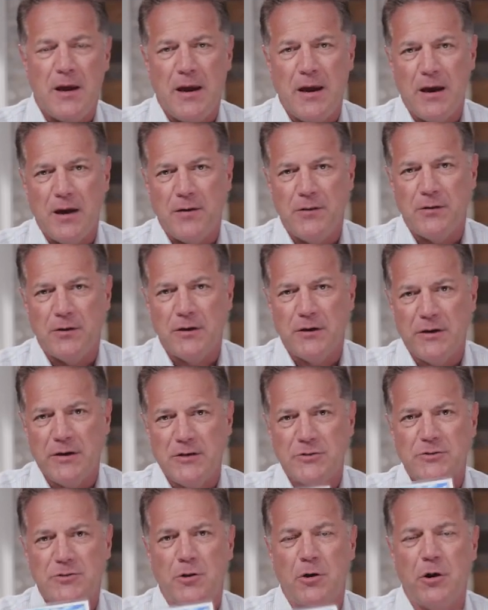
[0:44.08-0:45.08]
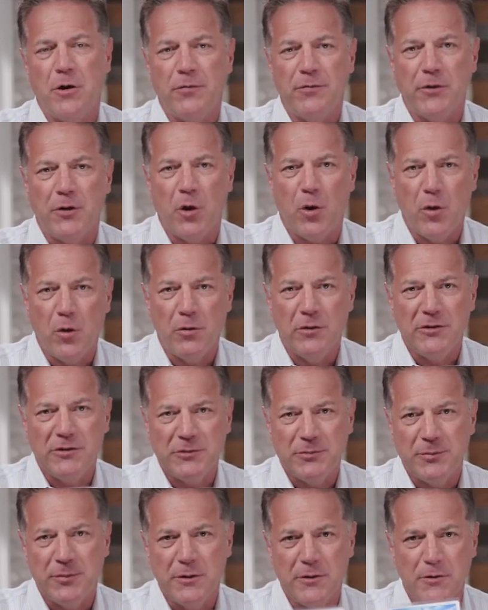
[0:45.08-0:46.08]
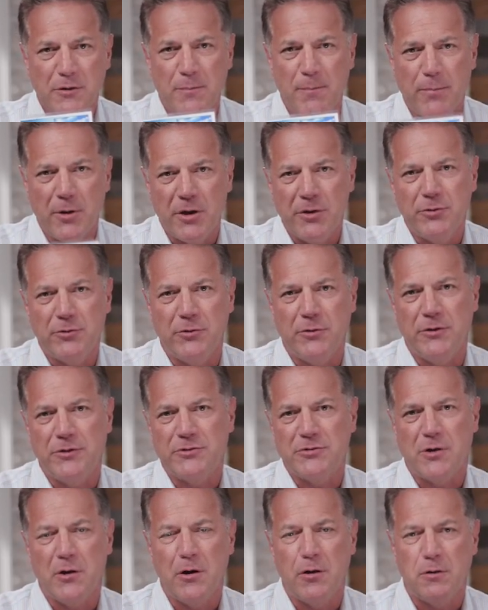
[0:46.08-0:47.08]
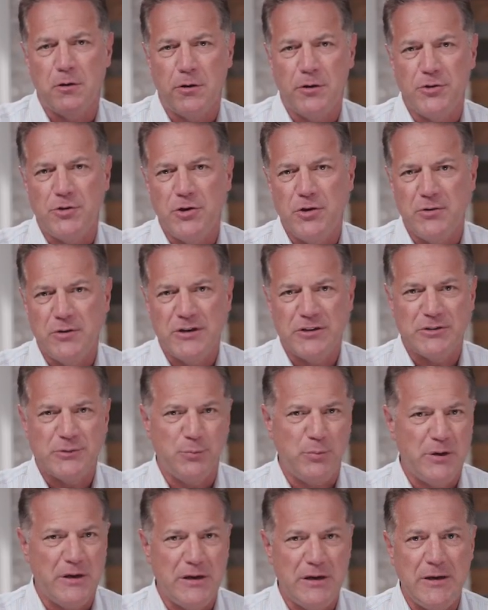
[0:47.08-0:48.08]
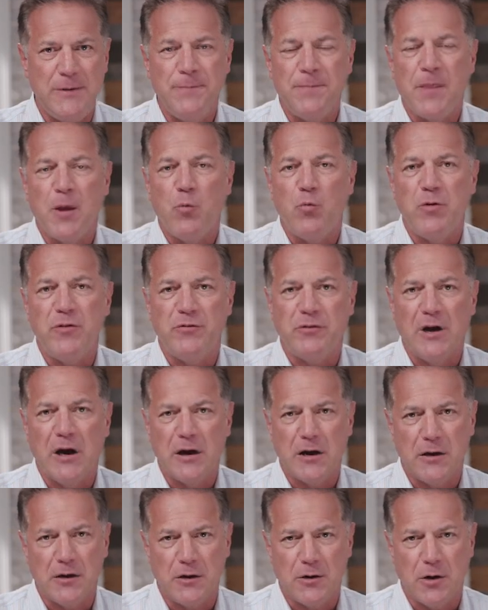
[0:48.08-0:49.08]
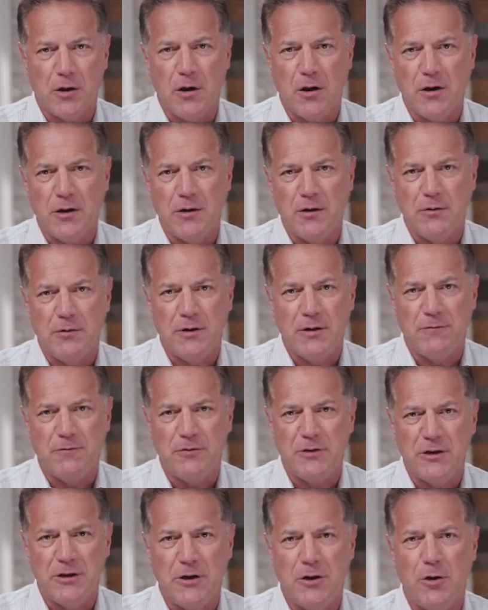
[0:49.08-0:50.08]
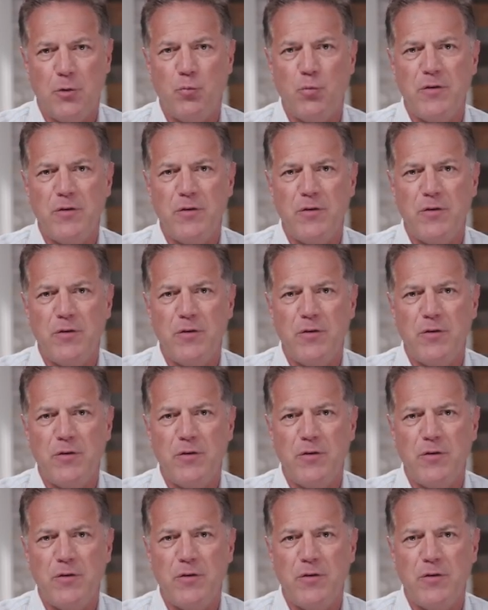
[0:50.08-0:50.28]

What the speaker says: And it's called the Holy Spirit Bundle. It's all on USB. We've got it in audio and video.